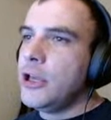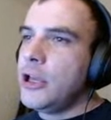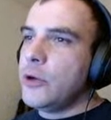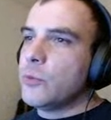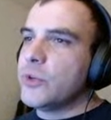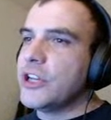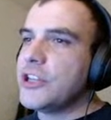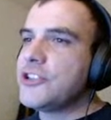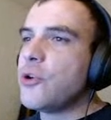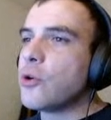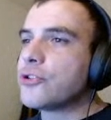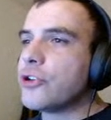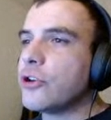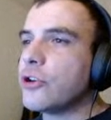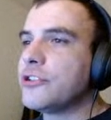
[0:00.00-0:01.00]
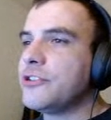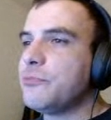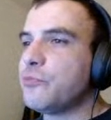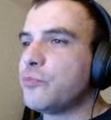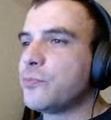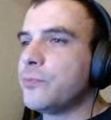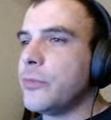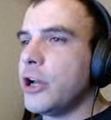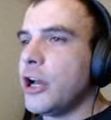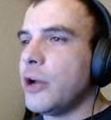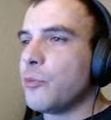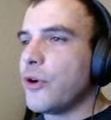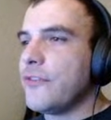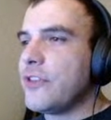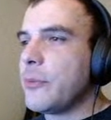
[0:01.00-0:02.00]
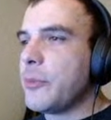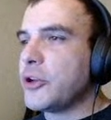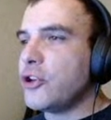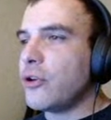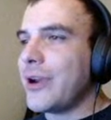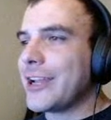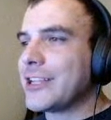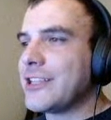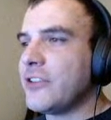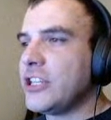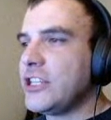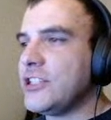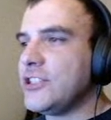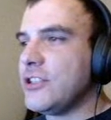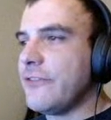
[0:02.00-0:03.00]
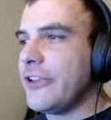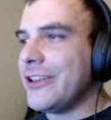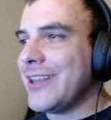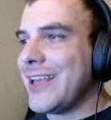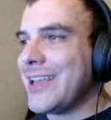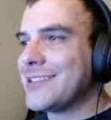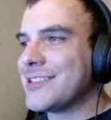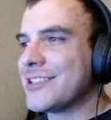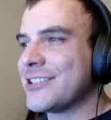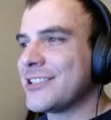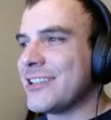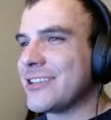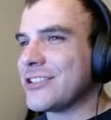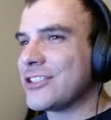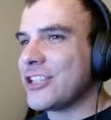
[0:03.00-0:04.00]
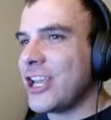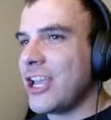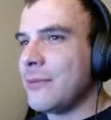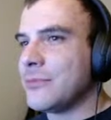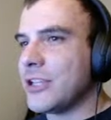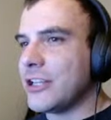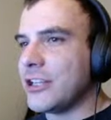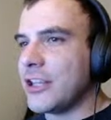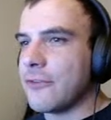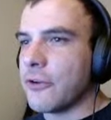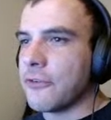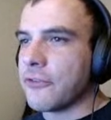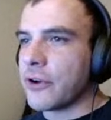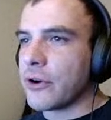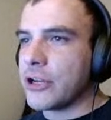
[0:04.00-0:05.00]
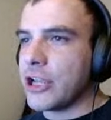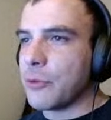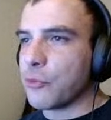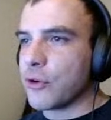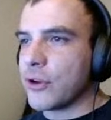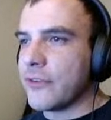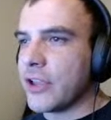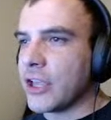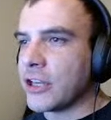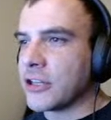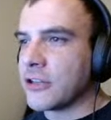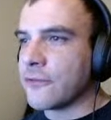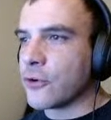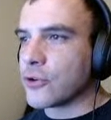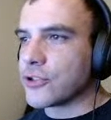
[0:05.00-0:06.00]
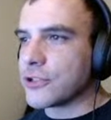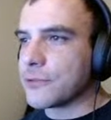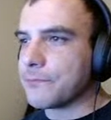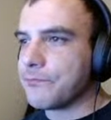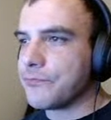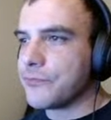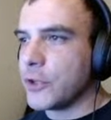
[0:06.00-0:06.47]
When it's your turn to brief them on your activities, you feel anxious and ashamed and give a very abbreviated version.